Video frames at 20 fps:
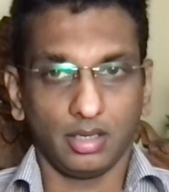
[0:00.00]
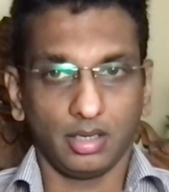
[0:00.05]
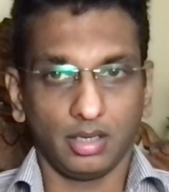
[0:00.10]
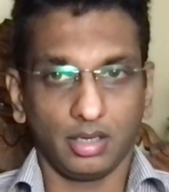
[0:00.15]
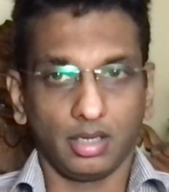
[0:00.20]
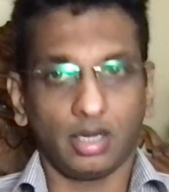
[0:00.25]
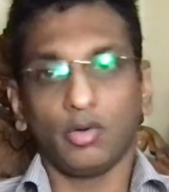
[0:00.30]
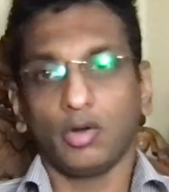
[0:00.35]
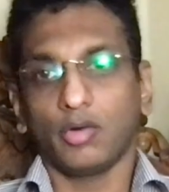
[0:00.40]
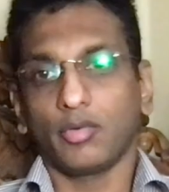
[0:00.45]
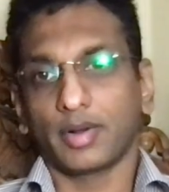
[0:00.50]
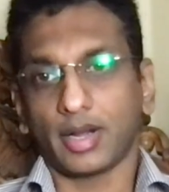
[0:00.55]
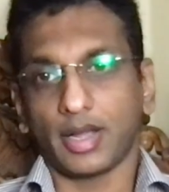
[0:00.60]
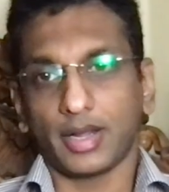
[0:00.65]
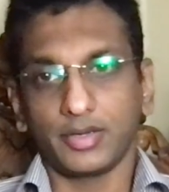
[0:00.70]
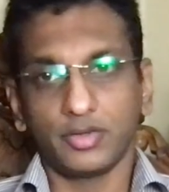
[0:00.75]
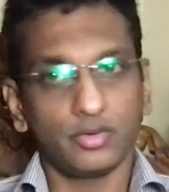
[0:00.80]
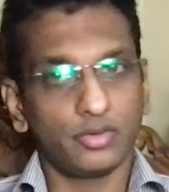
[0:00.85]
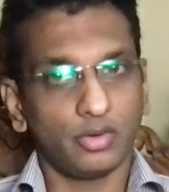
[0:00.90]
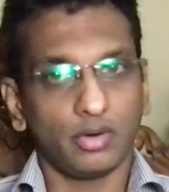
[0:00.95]
However, I
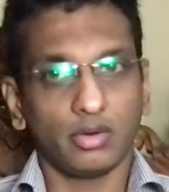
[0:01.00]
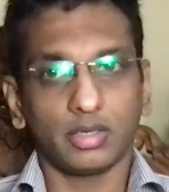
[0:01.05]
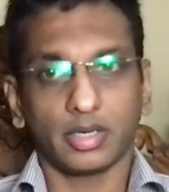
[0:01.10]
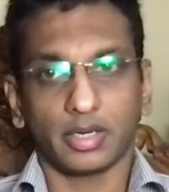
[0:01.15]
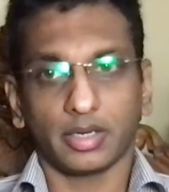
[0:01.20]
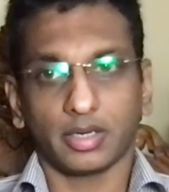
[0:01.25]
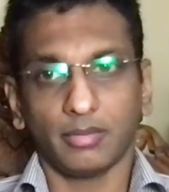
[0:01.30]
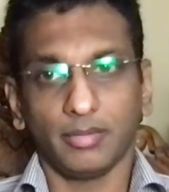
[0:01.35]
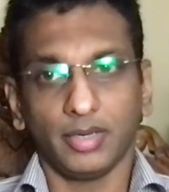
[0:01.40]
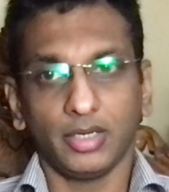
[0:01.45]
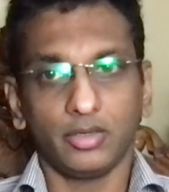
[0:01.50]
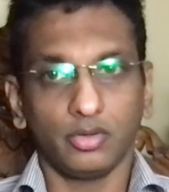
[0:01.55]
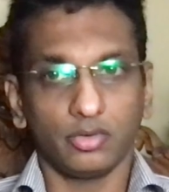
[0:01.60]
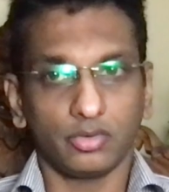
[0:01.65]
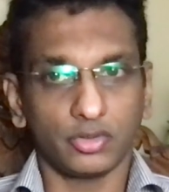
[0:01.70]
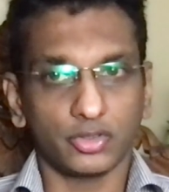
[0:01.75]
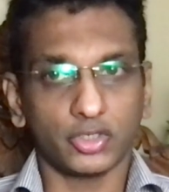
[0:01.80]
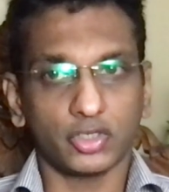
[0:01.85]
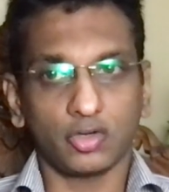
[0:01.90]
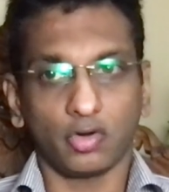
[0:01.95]
do not recommend you to
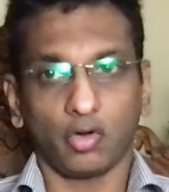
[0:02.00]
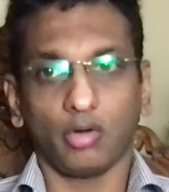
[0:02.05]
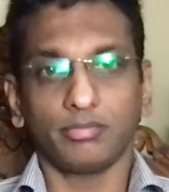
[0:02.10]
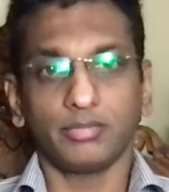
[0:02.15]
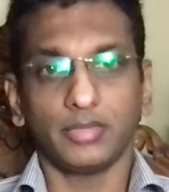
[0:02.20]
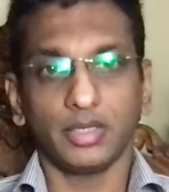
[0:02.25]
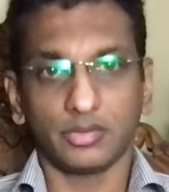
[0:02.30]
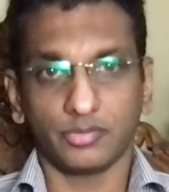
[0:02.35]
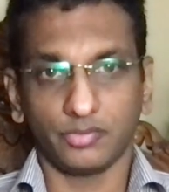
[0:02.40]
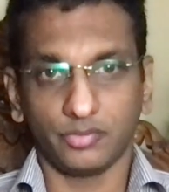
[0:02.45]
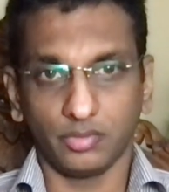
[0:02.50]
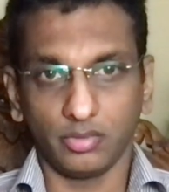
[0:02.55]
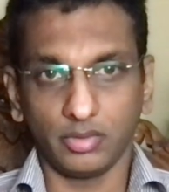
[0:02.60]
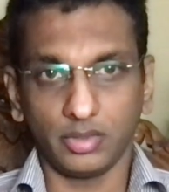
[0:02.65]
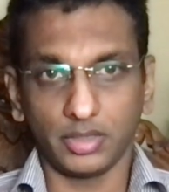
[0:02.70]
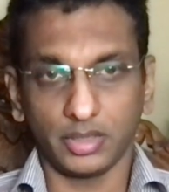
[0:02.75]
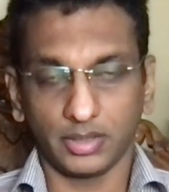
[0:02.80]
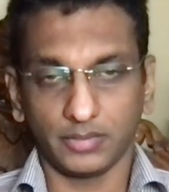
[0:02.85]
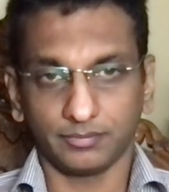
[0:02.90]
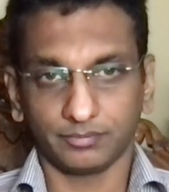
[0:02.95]
stop these
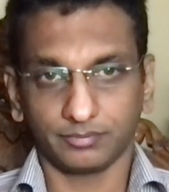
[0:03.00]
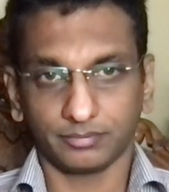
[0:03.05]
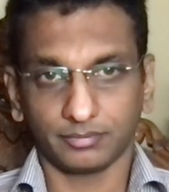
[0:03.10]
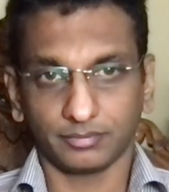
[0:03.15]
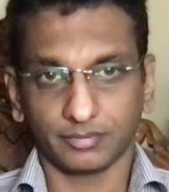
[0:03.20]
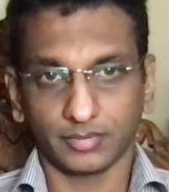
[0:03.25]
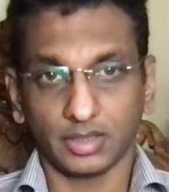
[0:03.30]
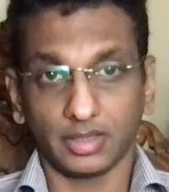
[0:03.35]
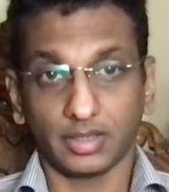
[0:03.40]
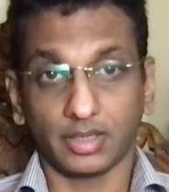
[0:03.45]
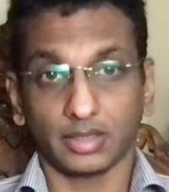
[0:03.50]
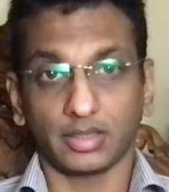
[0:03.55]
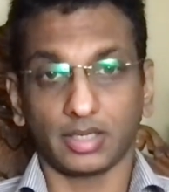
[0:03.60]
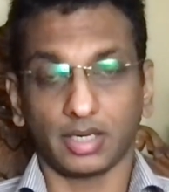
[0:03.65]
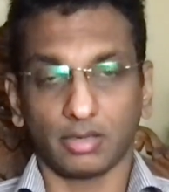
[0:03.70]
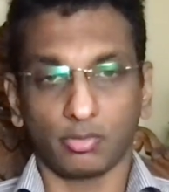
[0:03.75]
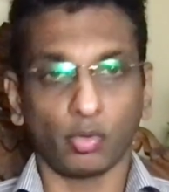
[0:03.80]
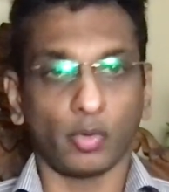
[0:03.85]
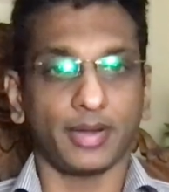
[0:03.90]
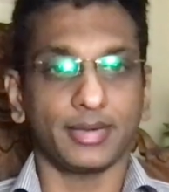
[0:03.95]
foods, rather
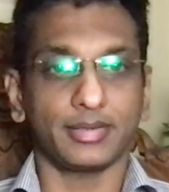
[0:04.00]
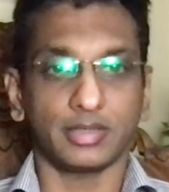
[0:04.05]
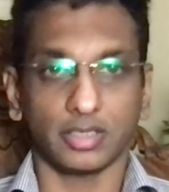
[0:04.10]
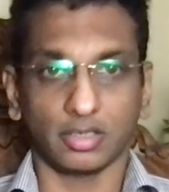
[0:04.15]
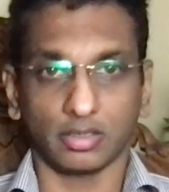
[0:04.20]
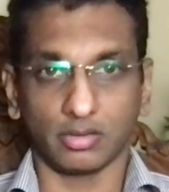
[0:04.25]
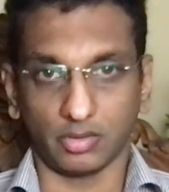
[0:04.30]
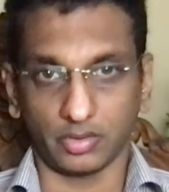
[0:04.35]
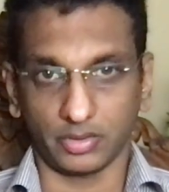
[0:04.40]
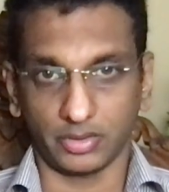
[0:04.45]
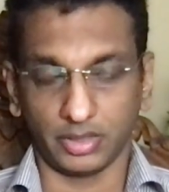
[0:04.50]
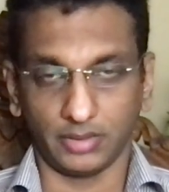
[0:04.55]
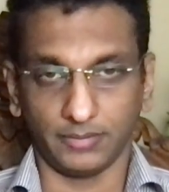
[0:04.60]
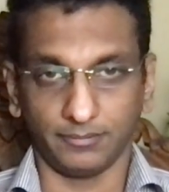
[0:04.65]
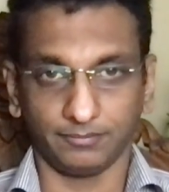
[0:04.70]
advise a caution,